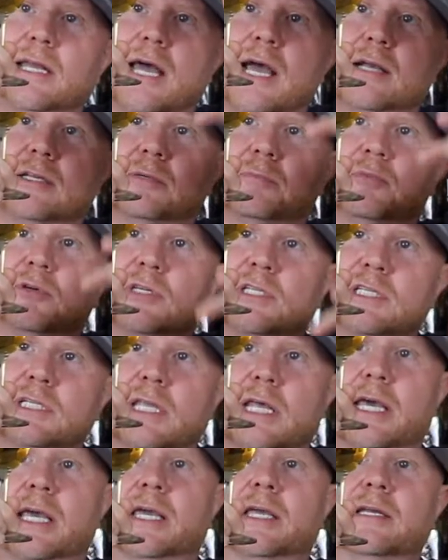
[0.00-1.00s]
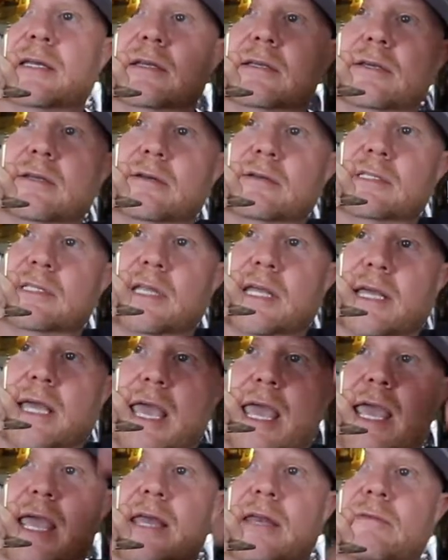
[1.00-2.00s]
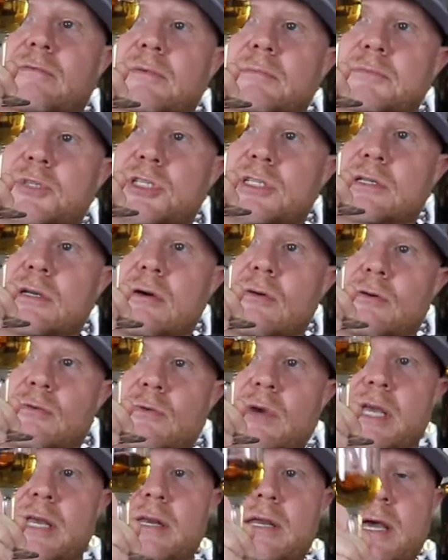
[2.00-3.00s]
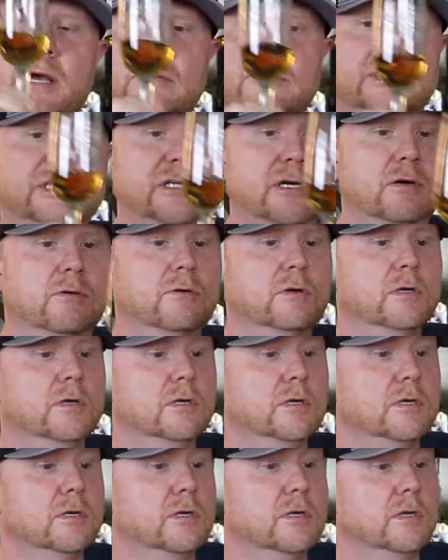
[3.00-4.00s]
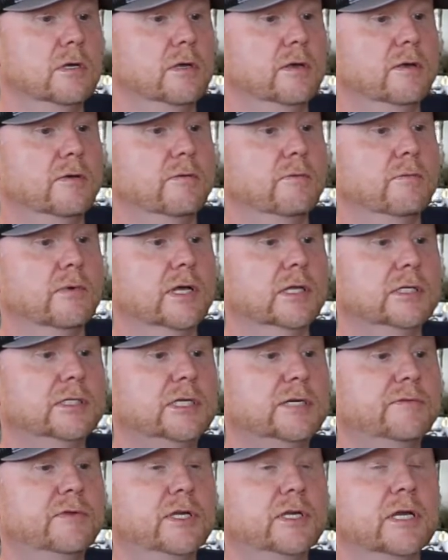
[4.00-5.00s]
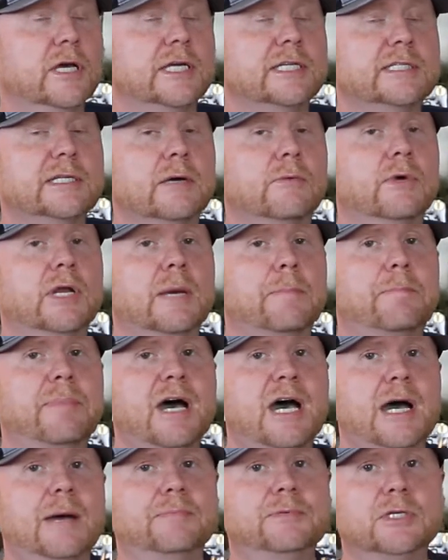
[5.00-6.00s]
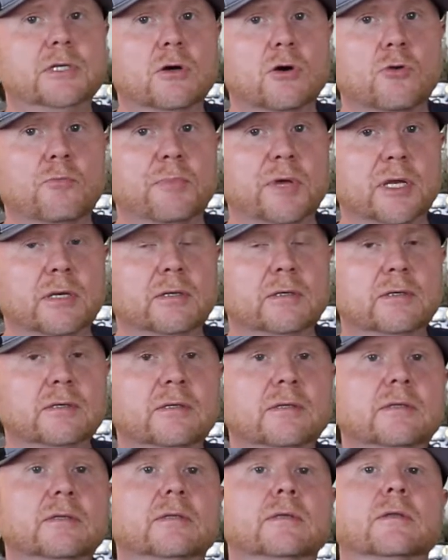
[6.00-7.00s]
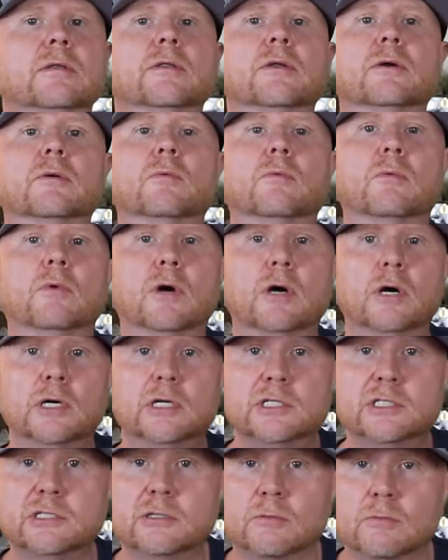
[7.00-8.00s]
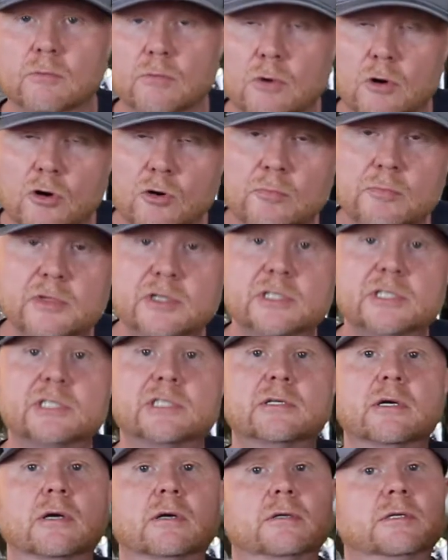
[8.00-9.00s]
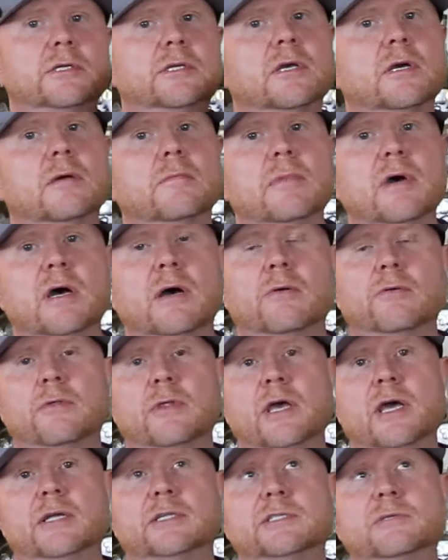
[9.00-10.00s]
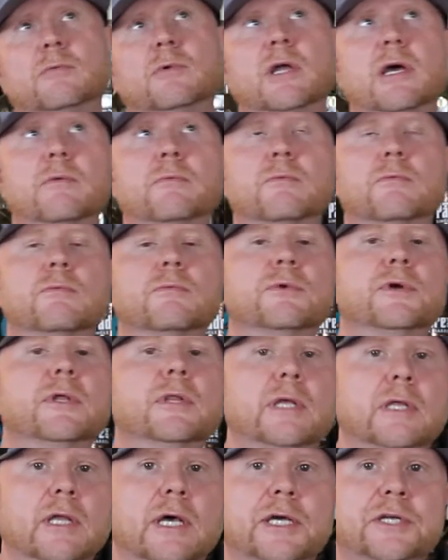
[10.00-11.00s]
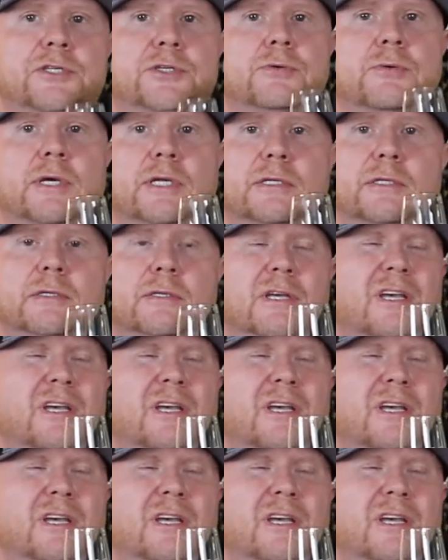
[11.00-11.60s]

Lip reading: octopus leg. You know, it's like 8 of them just going right now. So relatively nice. Now, when I popped it open, there was aromas starting to come out, and that's what I really like to, and